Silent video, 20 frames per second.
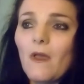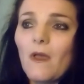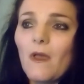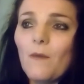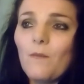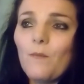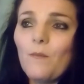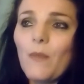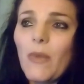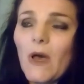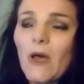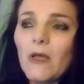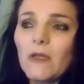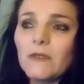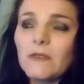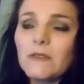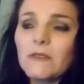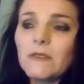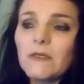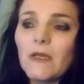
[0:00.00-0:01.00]

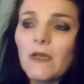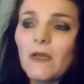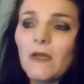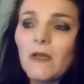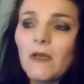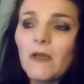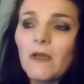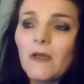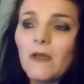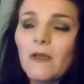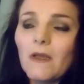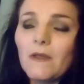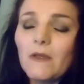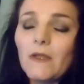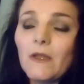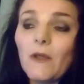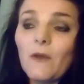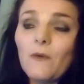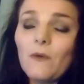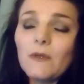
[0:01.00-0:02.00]
But
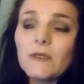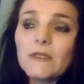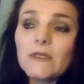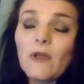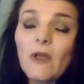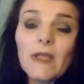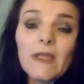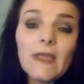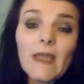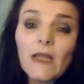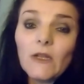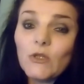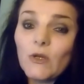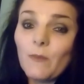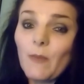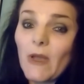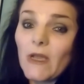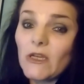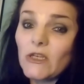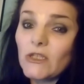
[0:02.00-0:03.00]

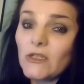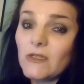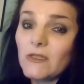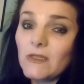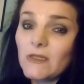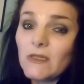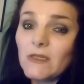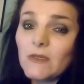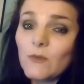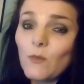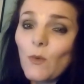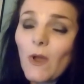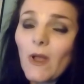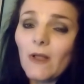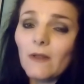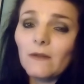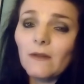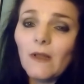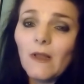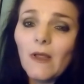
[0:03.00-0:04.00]
psychiatric patients as
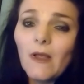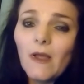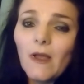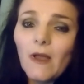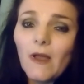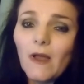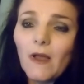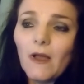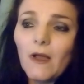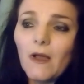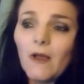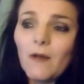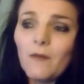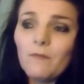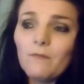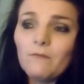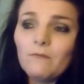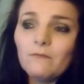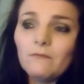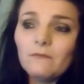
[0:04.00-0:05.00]
well,
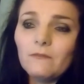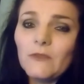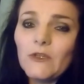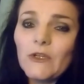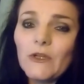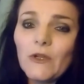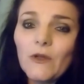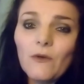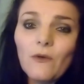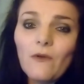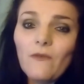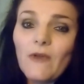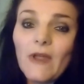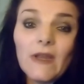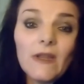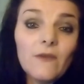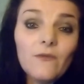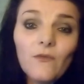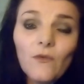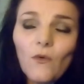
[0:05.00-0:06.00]
of
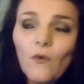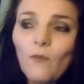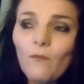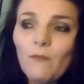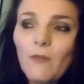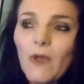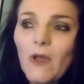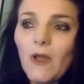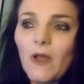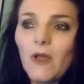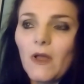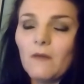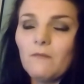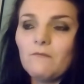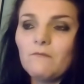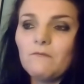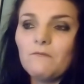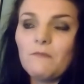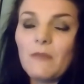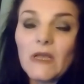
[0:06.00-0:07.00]
any form,
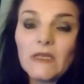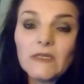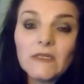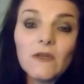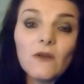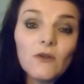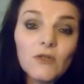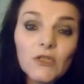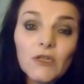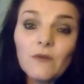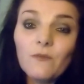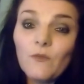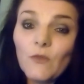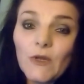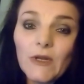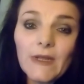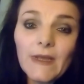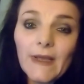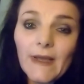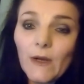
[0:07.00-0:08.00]
massage can
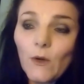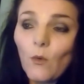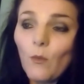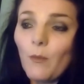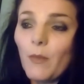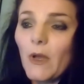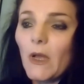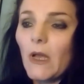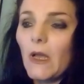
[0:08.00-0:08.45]
really help.